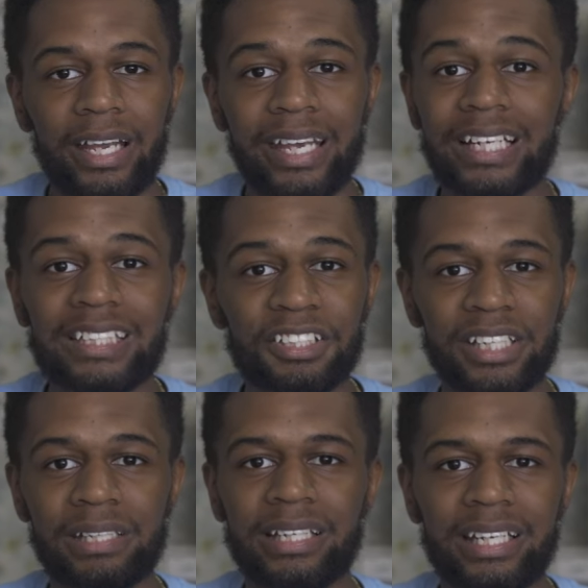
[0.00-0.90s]
And it's a
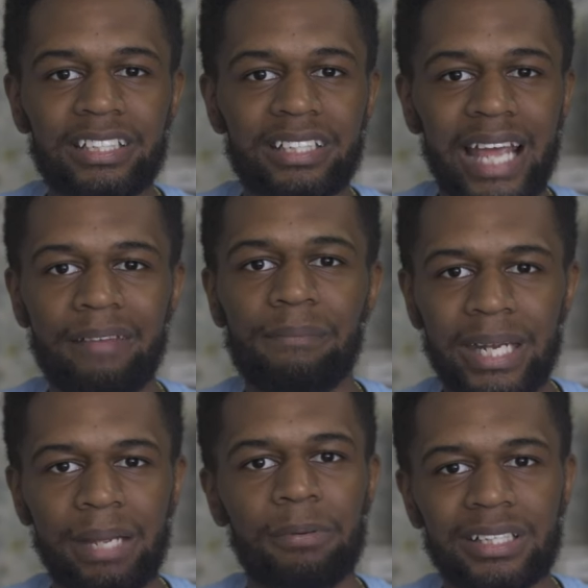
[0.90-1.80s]
shame that they just haven't
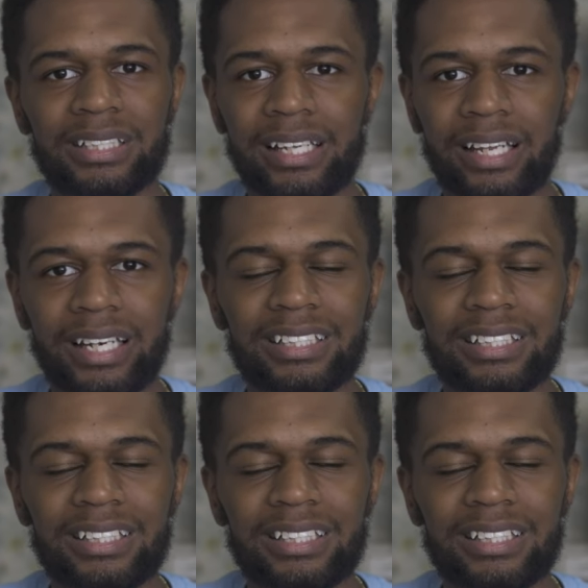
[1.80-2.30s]
been able to sell it.